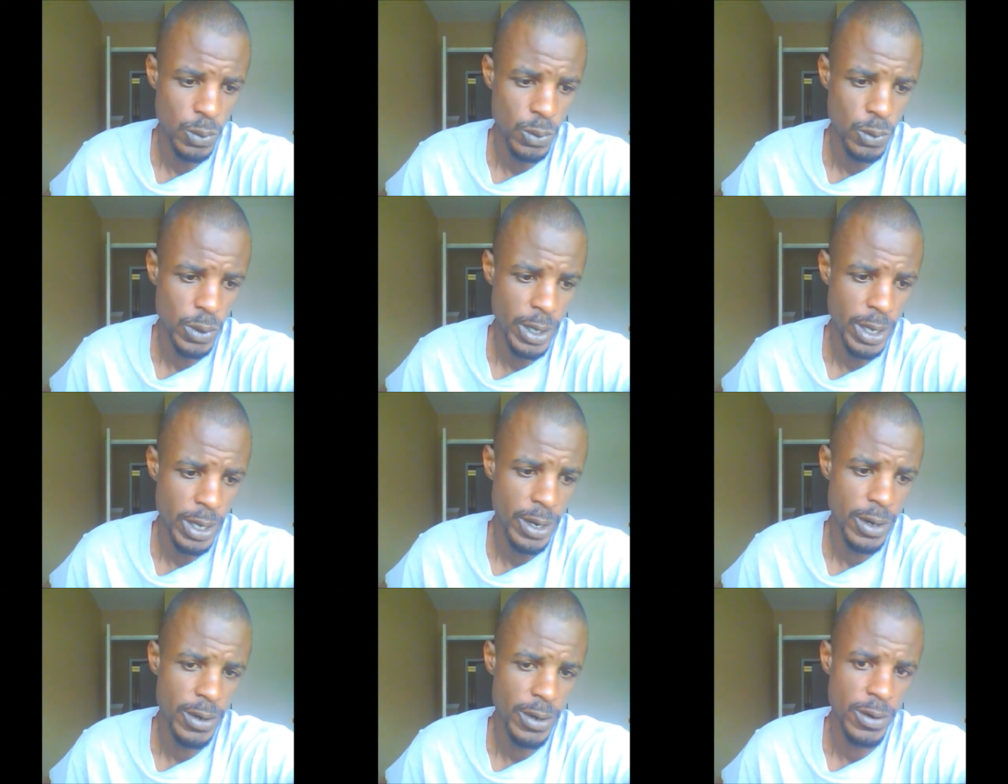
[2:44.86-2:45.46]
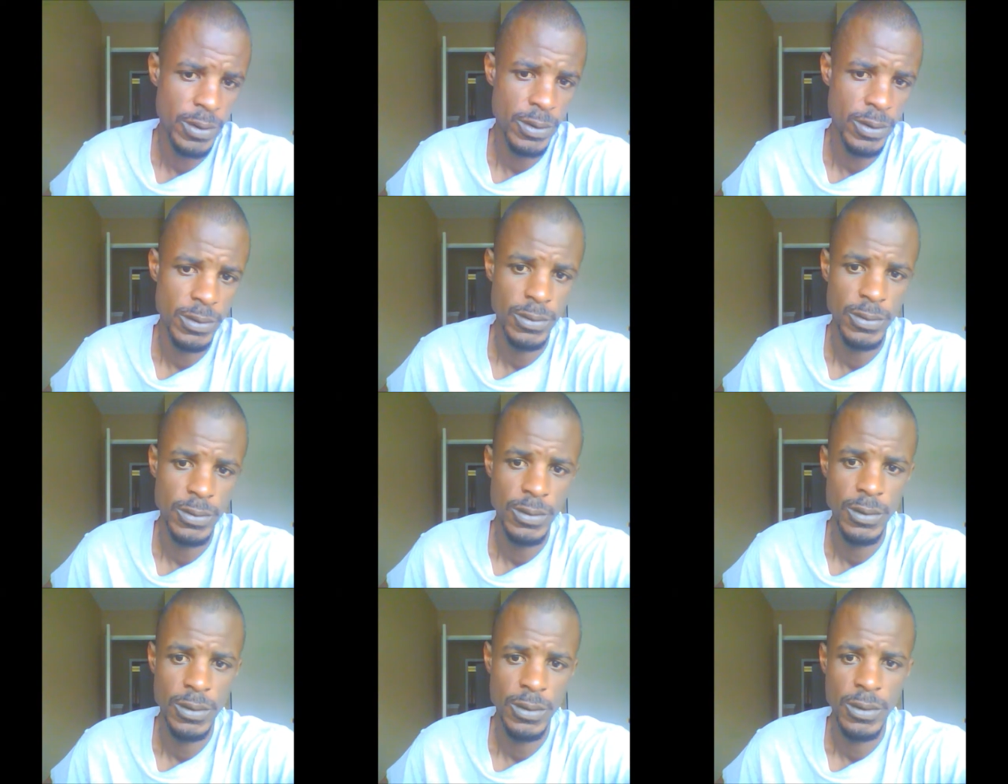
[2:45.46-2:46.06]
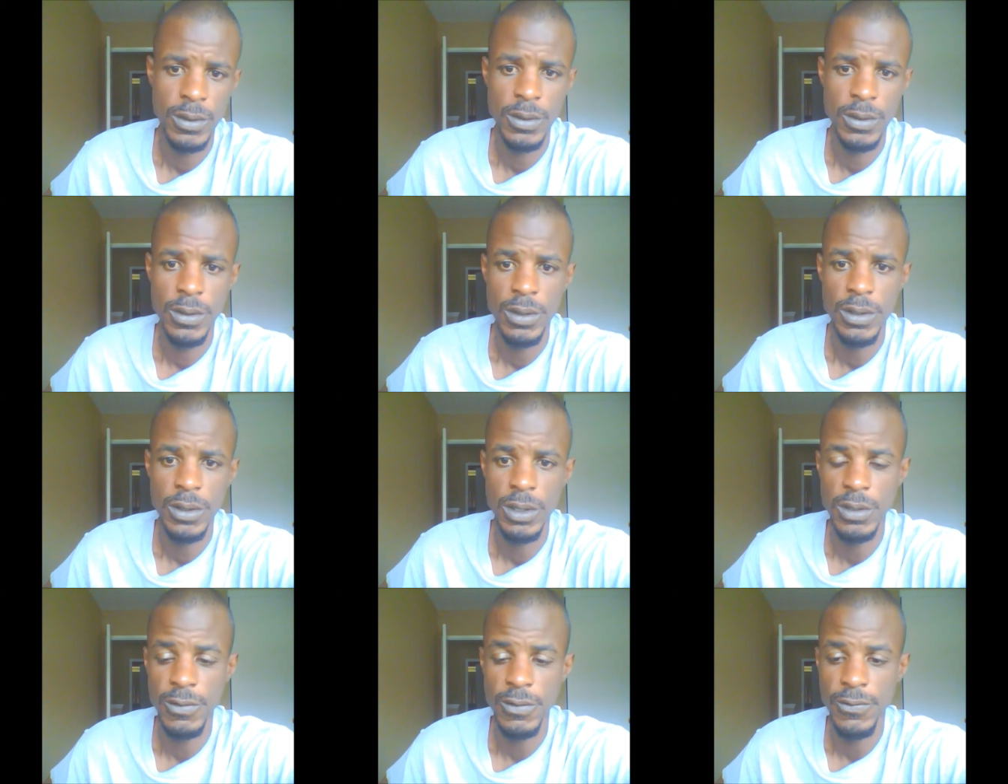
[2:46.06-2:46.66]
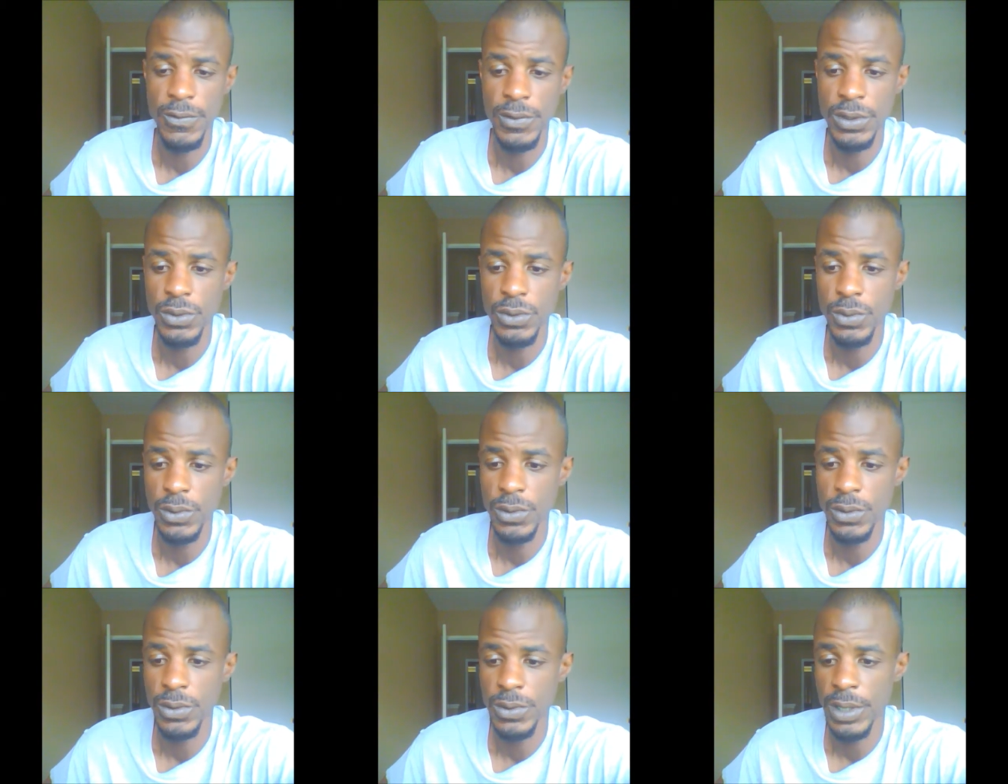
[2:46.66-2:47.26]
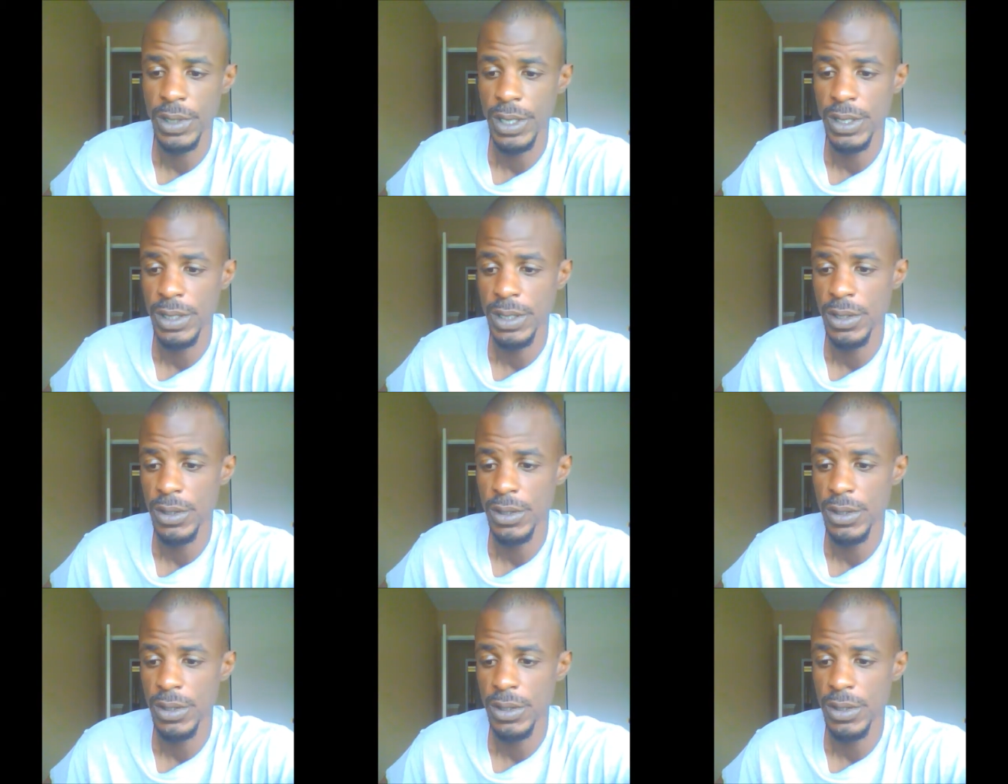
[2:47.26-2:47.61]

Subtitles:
rare individuals that